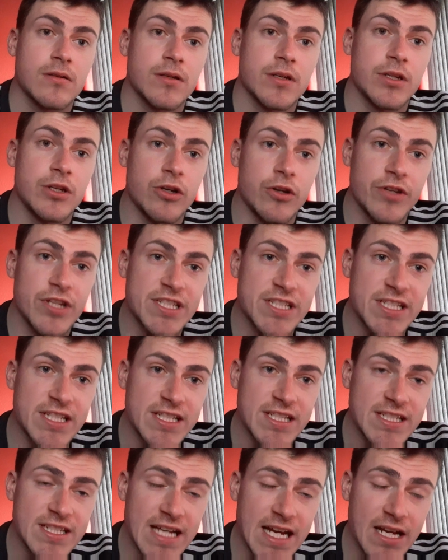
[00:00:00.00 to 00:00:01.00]
You know, this is
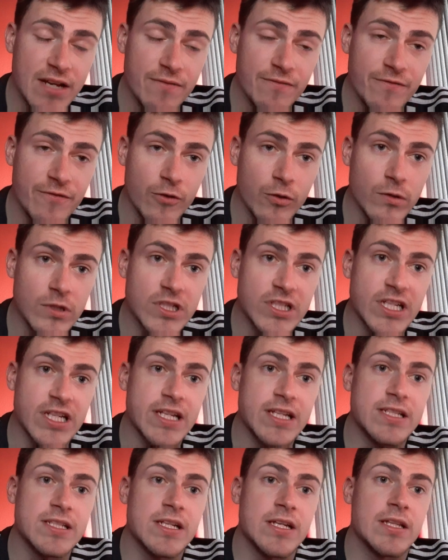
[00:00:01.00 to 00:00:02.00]
his second full
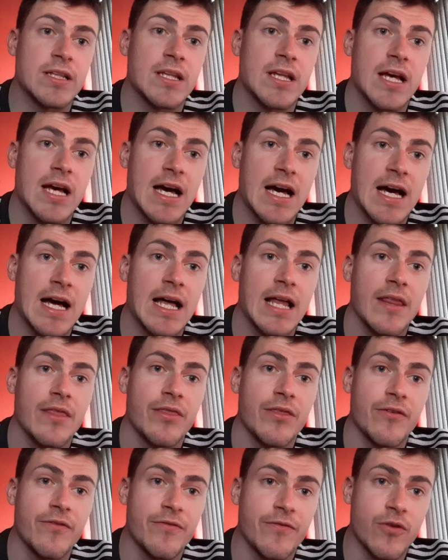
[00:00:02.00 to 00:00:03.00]
season at
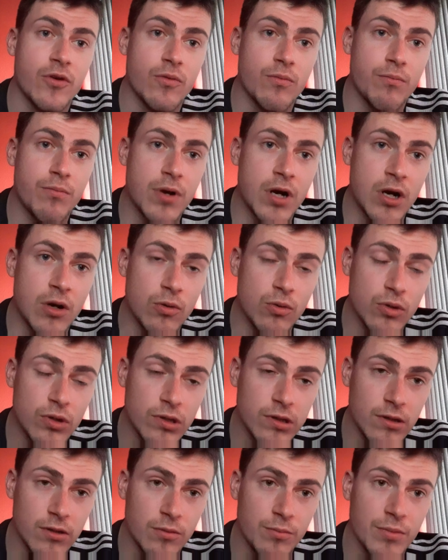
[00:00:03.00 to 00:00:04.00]
the football
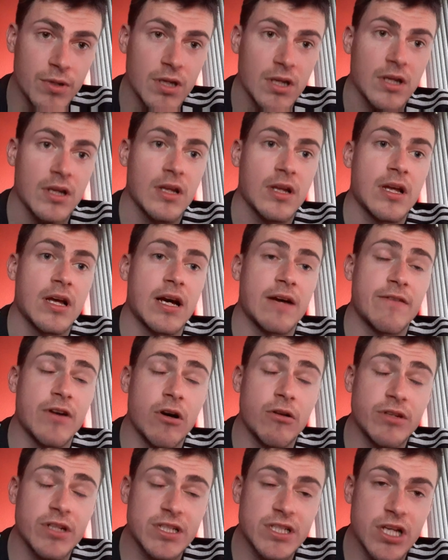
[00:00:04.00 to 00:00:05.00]
club. I've
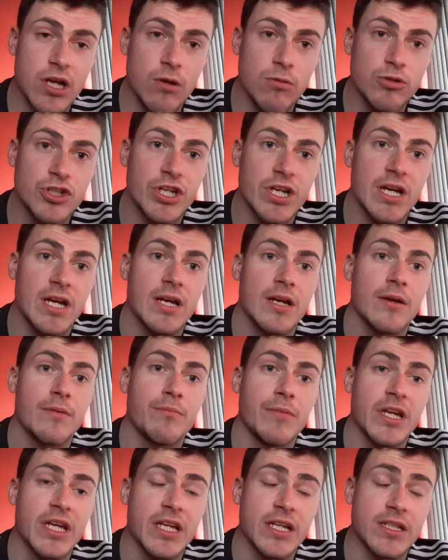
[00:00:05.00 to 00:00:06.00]
already told you
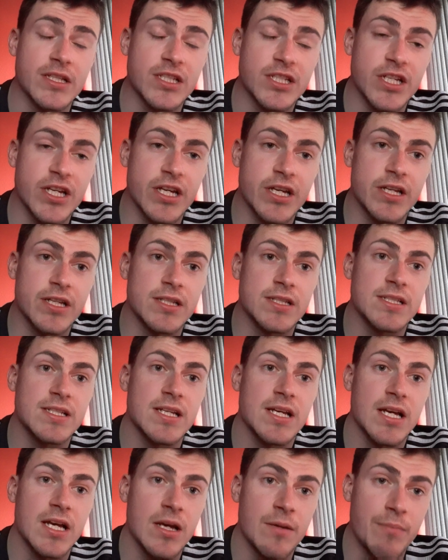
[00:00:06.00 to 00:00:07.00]
my
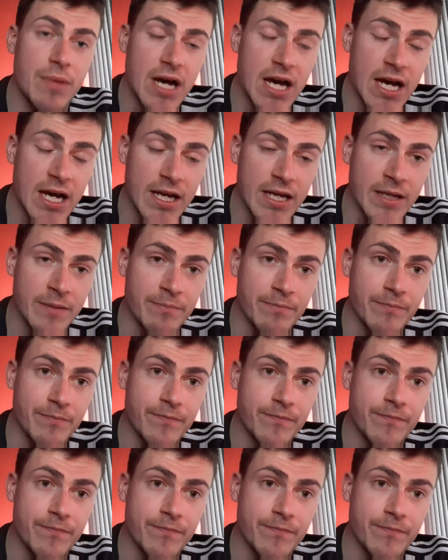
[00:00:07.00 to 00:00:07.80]
concerns about him.